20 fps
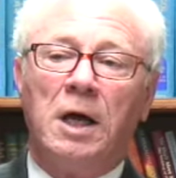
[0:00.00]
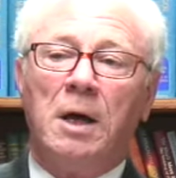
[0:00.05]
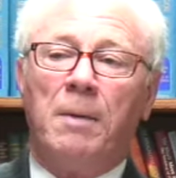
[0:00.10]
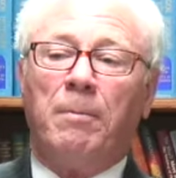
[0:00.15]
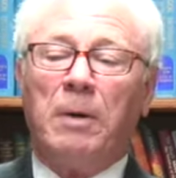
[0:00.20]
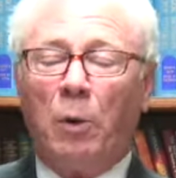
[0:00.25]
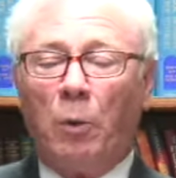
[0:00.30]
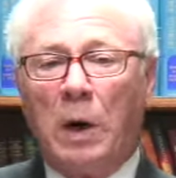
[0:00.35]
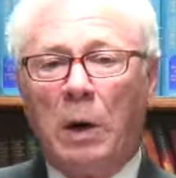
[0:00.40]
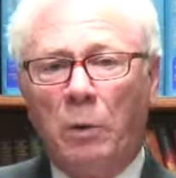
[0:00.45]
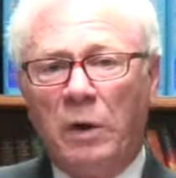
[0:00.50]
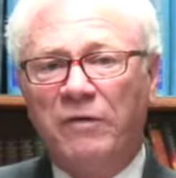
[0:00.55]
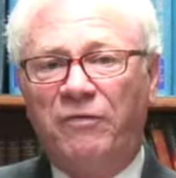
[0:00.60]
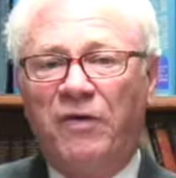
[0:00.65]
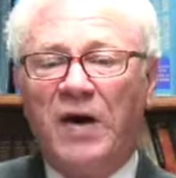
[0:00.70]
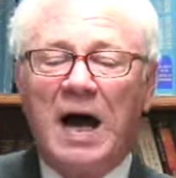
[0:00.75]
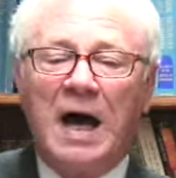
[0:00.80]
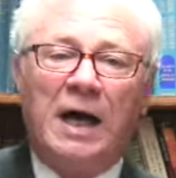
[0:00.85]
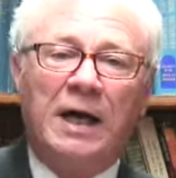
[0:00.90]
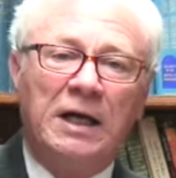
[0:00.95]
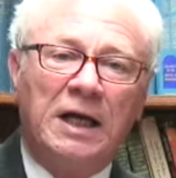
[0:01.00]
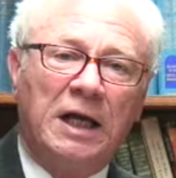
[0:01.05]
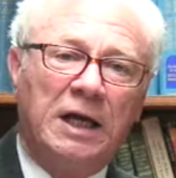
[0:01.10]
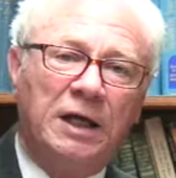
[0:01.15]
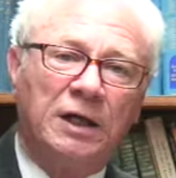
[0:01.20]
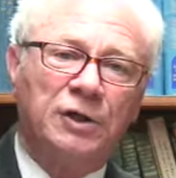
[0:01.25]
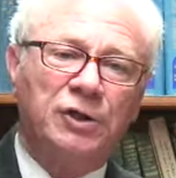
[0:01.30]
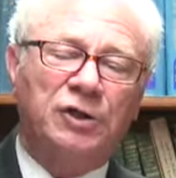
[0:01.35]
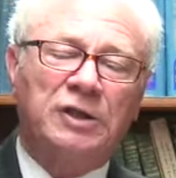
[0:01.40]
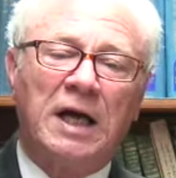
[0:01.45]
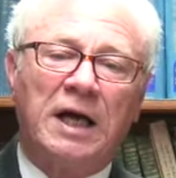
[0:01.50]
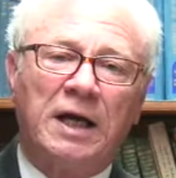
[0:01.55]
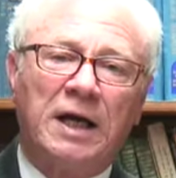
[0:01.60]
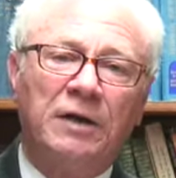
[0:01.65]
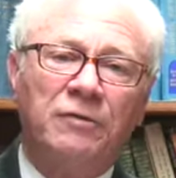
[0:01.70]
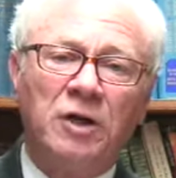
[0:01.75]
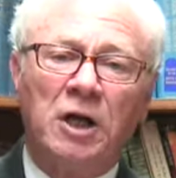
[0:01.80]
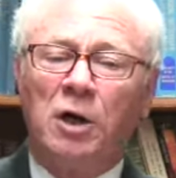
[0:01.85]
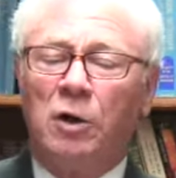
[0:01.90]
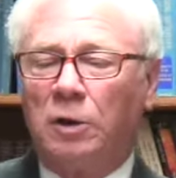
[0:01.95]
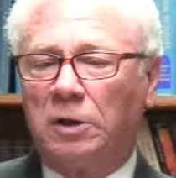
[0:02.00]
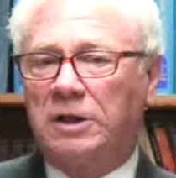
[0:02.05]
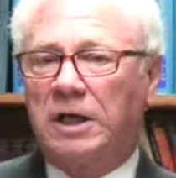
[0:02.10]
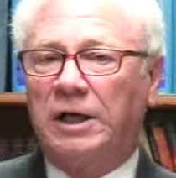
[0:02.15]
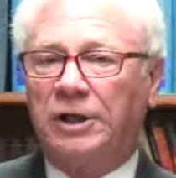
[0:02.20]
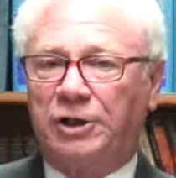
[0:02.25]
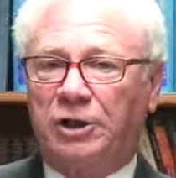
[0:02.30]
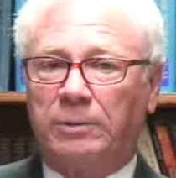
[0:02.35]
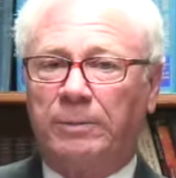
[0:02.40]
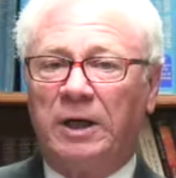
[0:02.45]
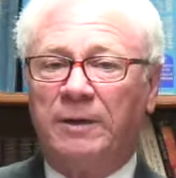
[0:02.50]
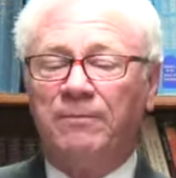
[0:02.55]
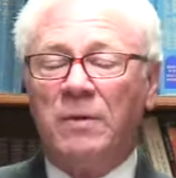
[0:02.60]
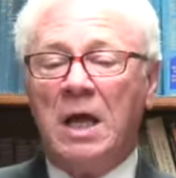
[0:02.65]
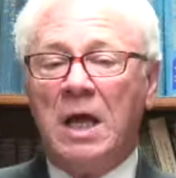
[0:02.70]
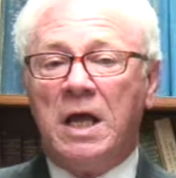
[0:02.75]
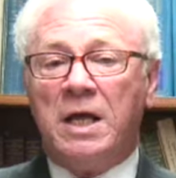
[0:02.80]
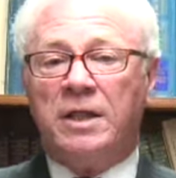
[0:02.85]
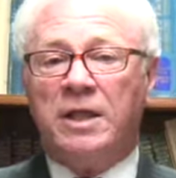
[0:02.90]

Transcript: But what we find is that in the Old Testament,